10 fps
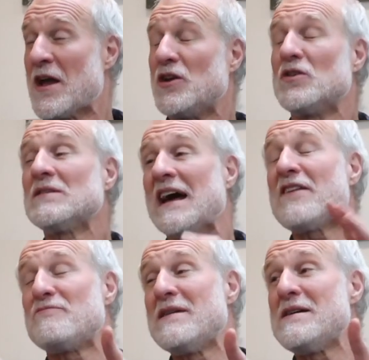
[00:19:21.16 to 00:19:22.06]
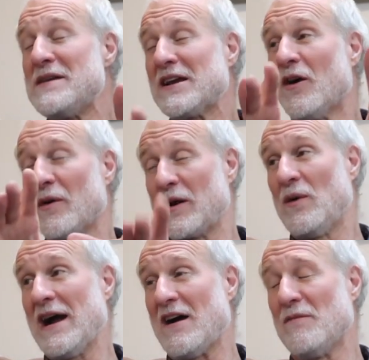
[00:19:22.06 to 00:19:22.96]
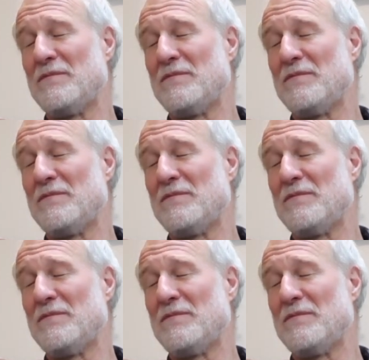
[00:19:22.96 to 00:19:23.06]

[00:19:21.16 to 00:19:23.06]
your life may be going well,